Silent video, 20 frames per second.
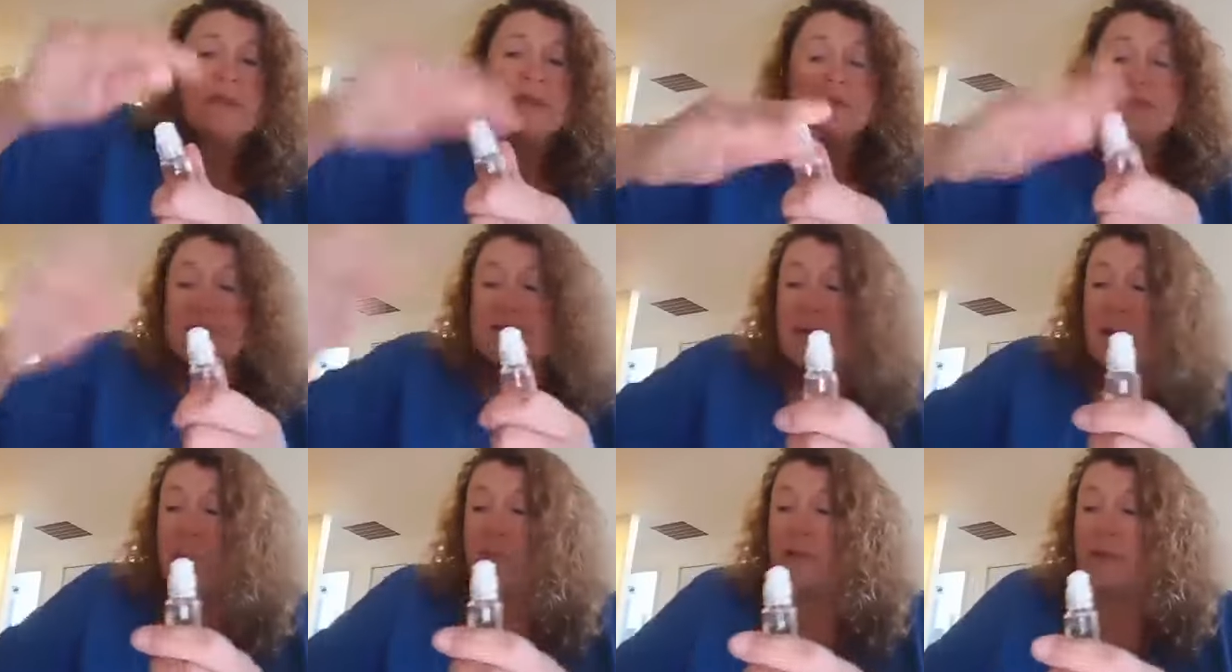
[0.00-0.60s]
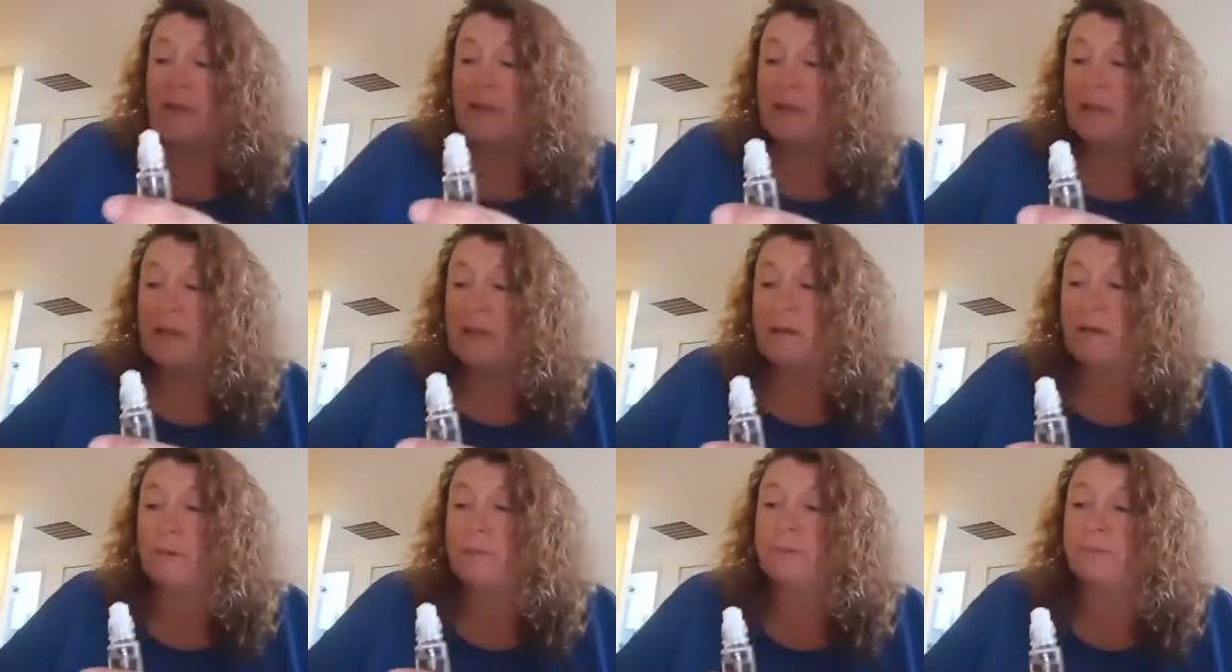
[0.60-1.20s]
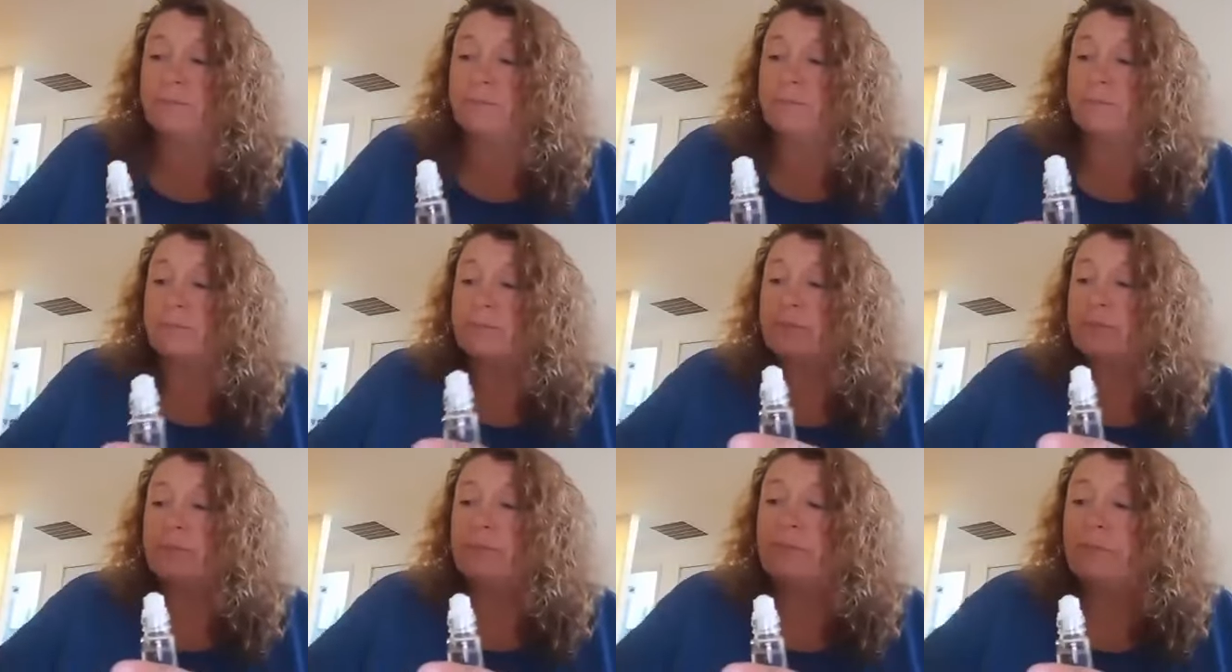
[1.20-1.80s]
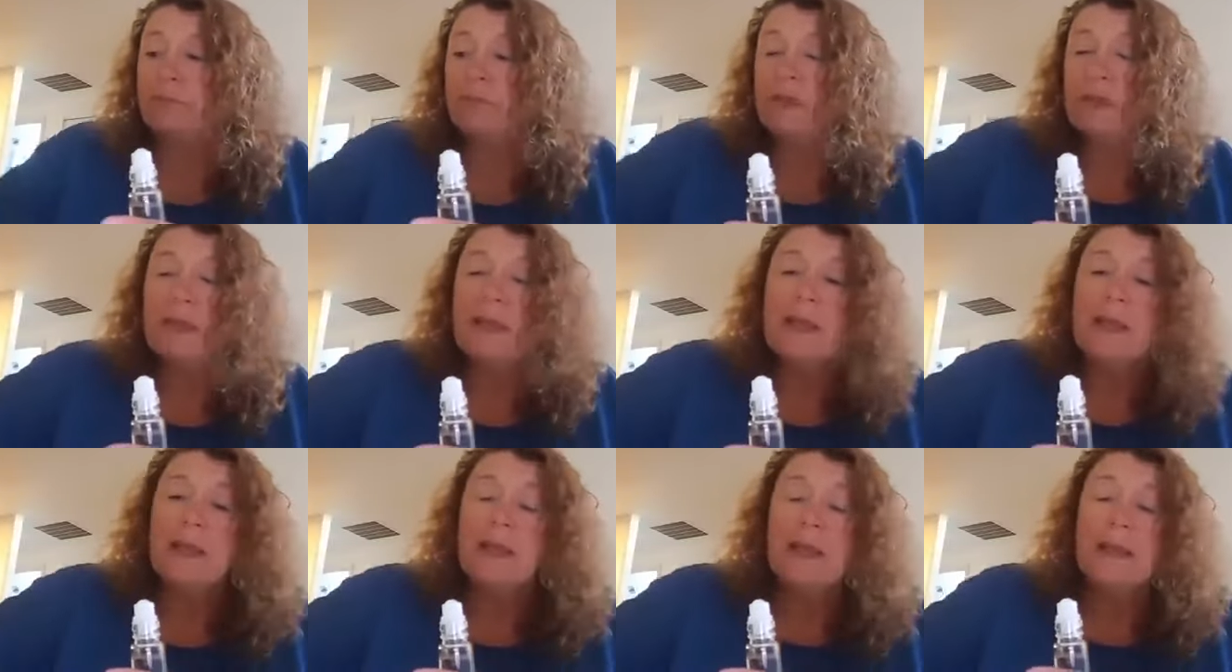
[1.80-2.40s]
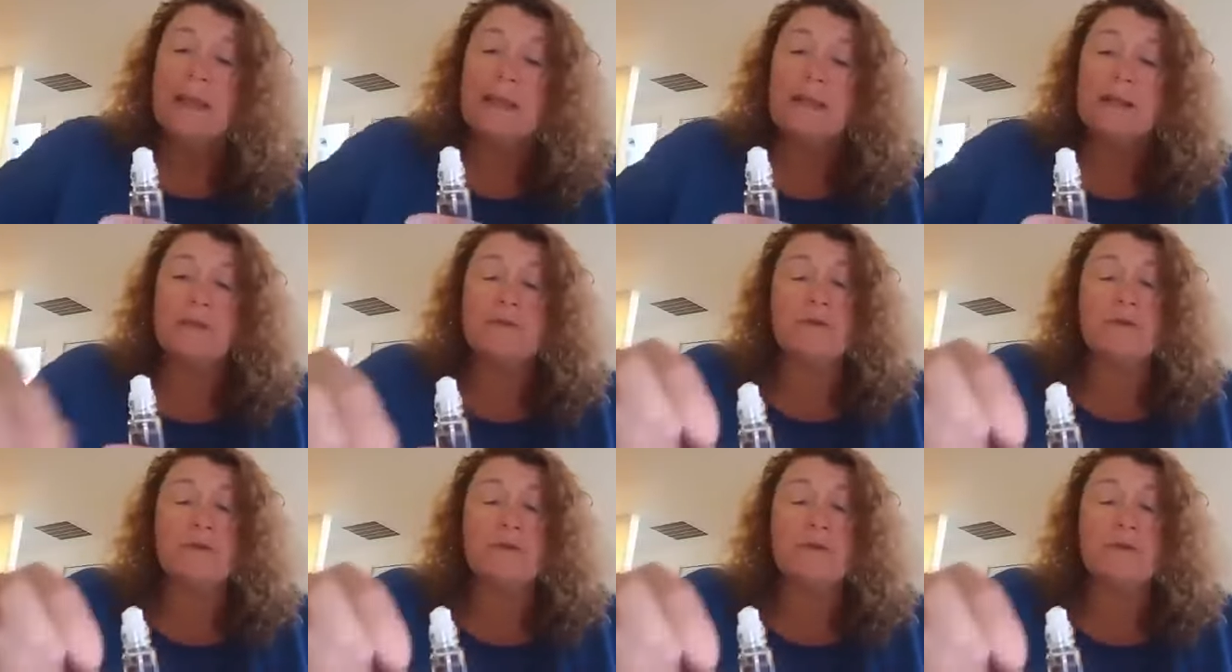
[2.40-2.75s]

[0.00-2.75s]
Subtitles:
Snap it in there. And then,